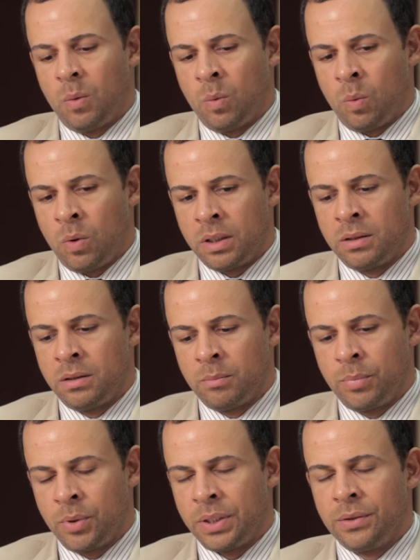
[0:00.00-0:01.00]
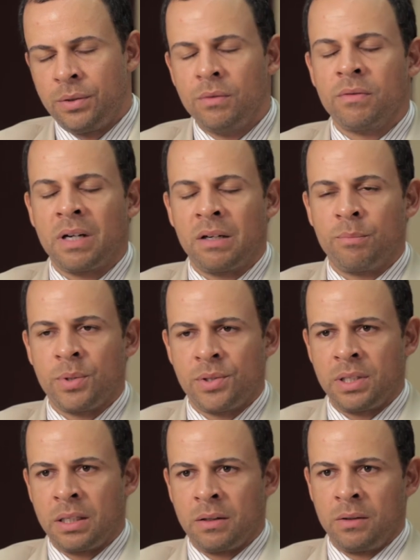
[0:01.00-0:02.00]

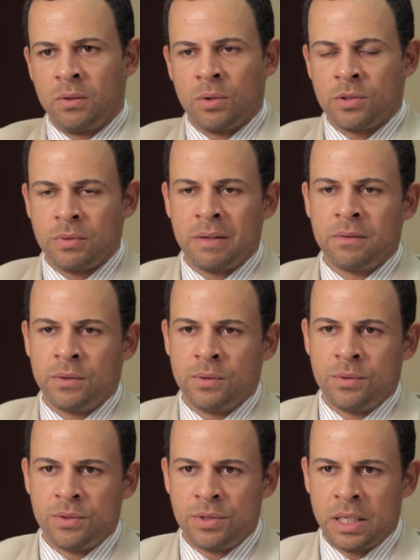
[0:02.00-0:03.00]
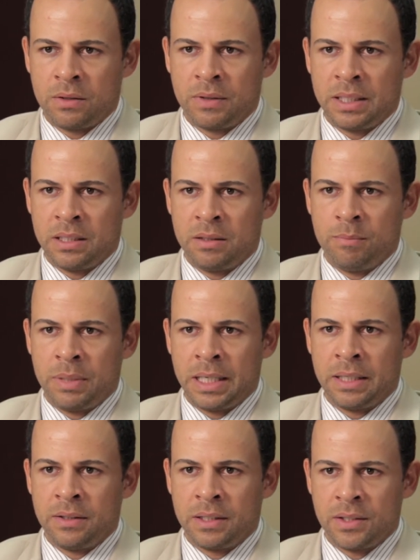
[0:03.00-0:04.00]
1.25% of the gross revenues generated
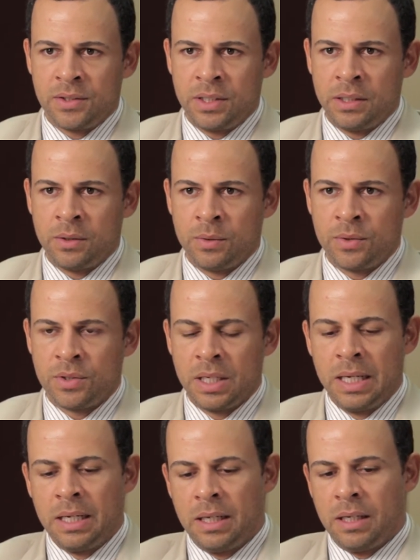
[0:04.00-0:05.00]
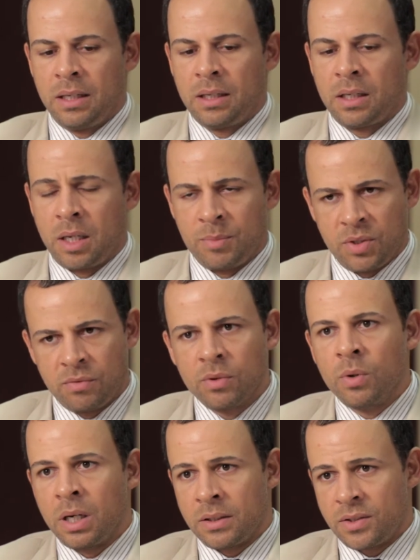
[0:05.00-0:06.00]
by the casinos comes
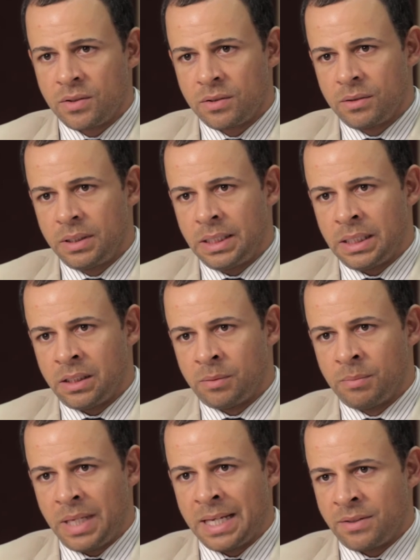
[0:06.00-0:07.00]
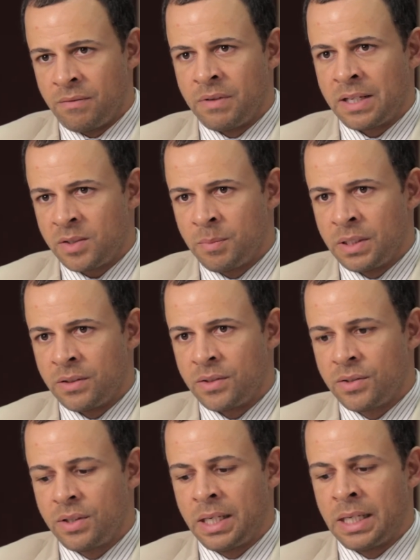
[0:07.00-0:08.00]
through us as
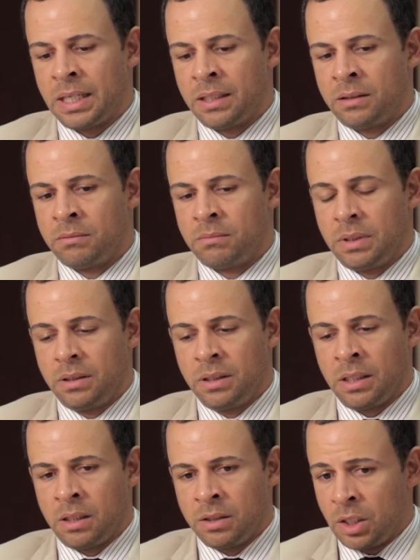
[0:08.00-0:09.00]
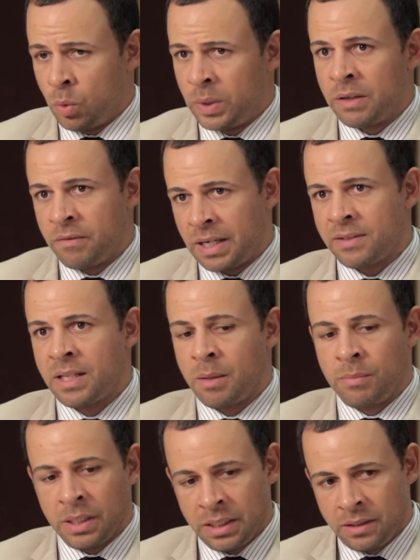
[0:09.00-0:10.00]
investments, and we invest that
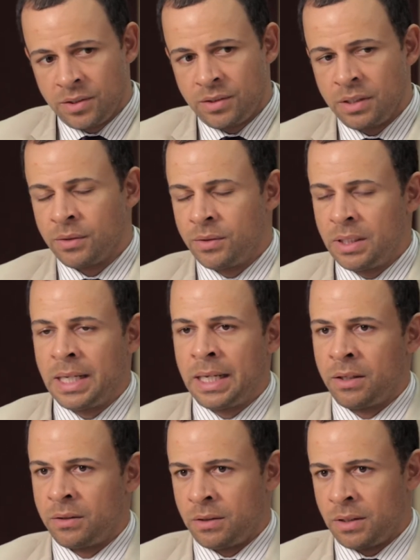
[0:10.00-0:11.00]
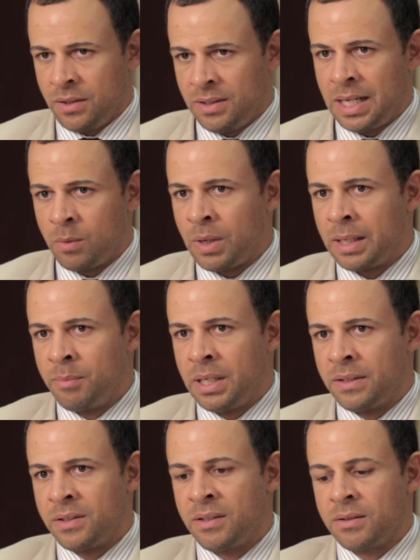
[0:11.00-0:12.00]
money still today on a statewide
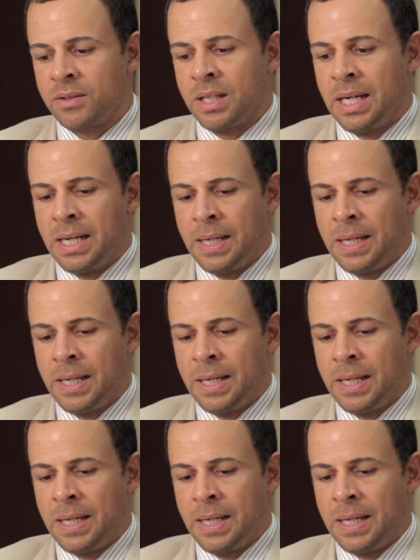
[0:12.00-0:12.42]
basis,